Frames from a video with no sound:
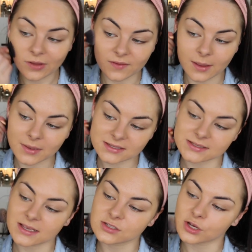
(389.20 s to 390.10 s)
if I must
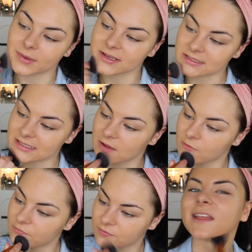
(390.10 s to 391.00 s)
say so myself.
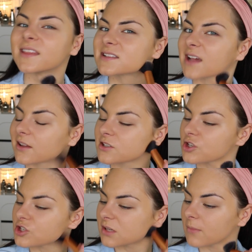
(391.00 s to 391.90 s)
And this colour is
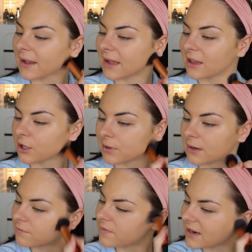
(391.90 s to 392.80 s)
usually my colour when
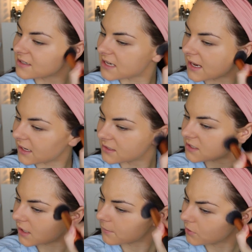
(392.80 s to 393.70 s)
I'm fake tanned,
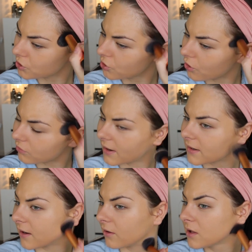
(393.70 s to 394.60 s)
and I'm not right
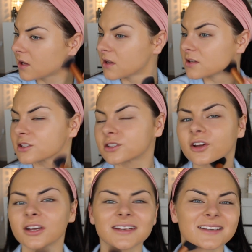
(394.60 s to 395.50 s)
now.
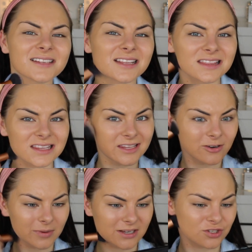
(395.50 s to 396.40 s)
So it is a
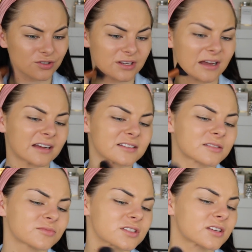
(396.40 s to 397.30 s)
little bit too dark,
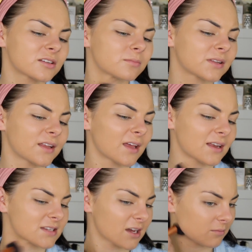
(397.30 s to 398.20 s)
so I'm just going to blend
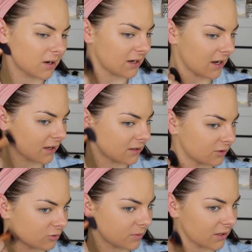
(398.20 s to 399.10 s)
that down my neck a
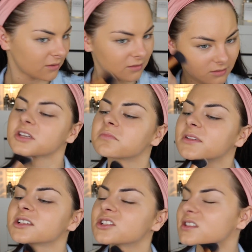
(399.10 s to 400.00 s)
little bit. So
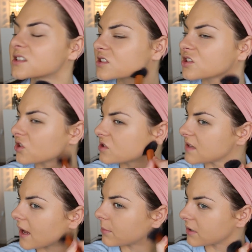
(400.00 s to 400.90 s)
please just excuse
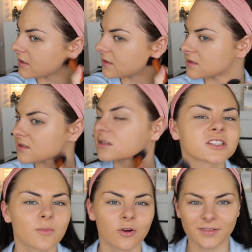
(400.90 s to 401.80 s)
that, because
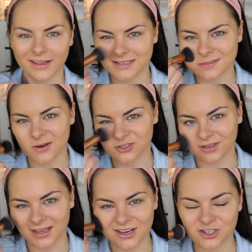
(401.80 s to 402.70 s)
it's more of like a
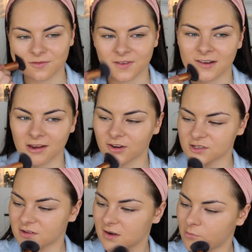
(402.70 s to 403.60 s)
special occasion
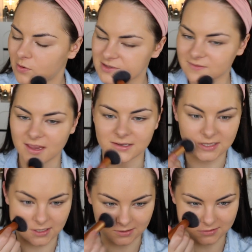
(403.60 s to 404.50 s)
foundation, and I'm always fake
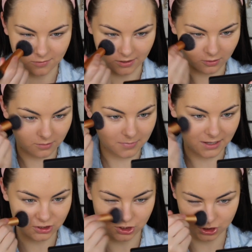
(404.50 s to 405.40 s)
tanned, so I got it
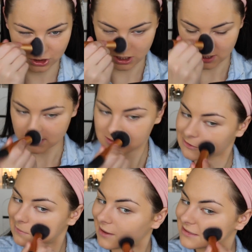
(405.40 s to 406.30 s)
matched
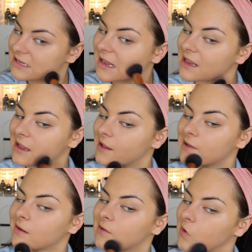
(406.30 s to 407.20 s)
to my tan.